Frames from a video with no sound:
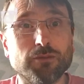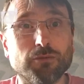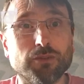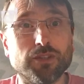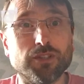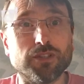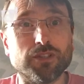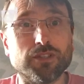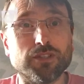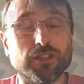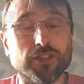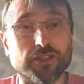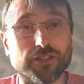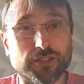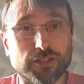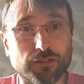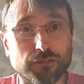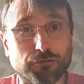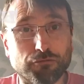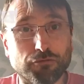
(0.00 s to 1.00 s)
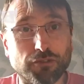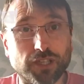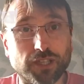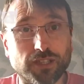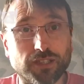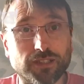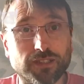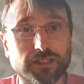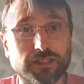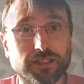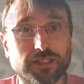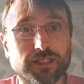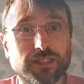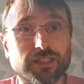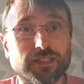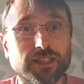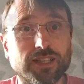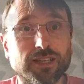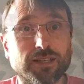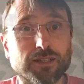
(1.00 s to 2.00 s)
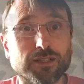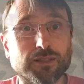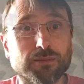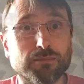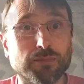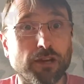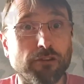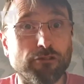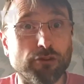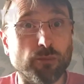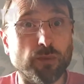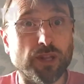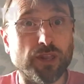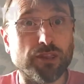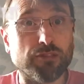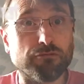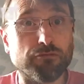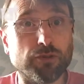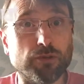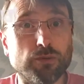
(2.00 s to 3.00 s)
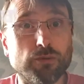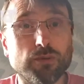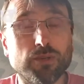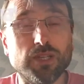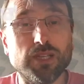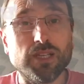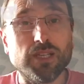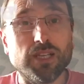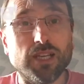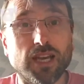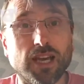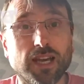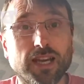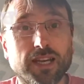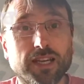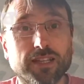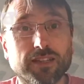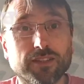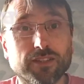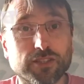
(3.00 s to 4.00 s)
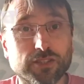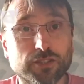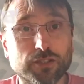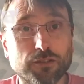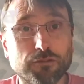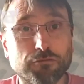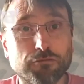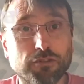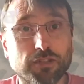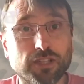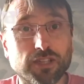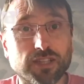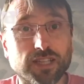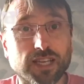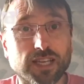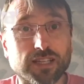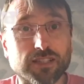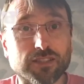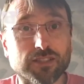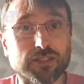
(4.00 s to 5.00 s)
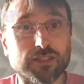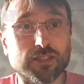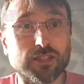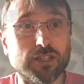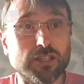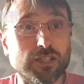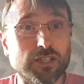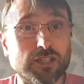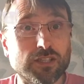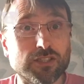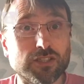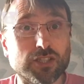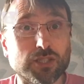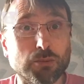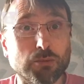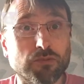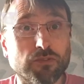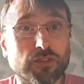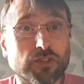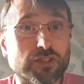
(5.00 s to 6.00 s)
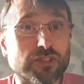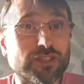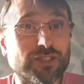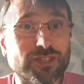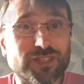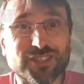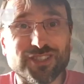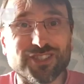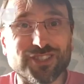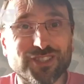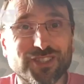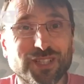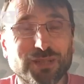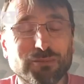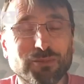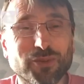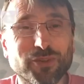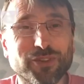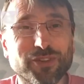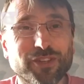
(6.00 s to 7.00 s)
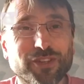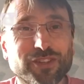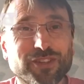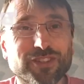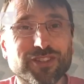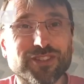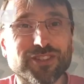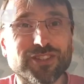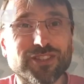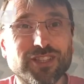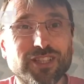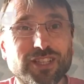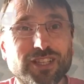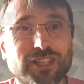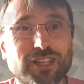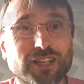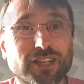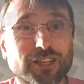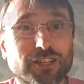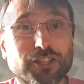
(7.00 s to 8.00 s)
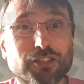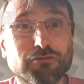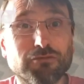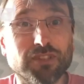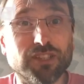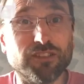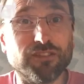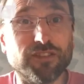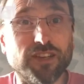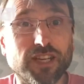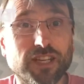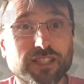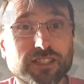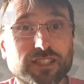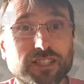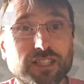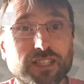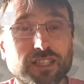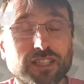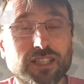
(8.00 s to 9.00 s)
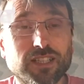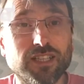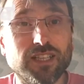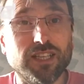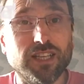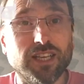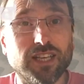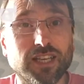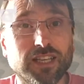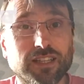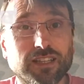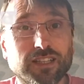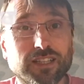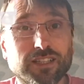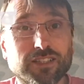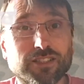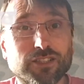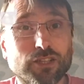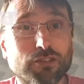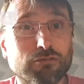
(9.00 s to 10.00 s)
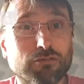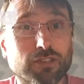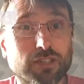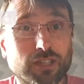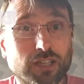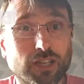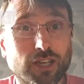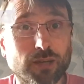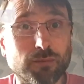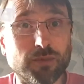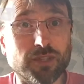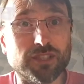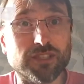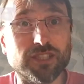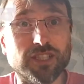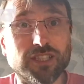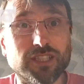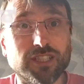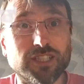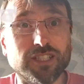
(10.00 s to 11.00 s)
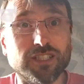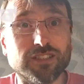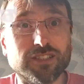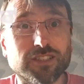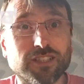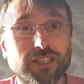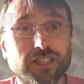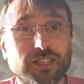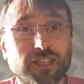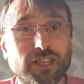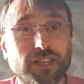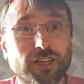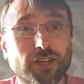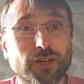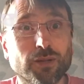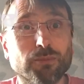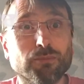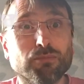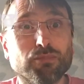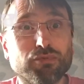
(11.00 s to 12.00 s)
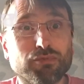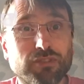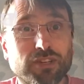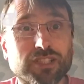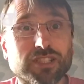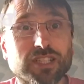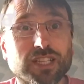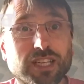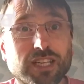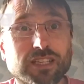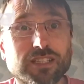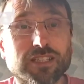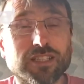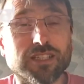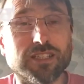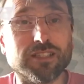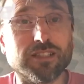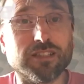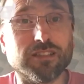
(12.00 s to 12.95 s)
with the suffering that Mary went through and the suffering that some of us, certainly more than others, are currently facing in this current climate and these unprecedented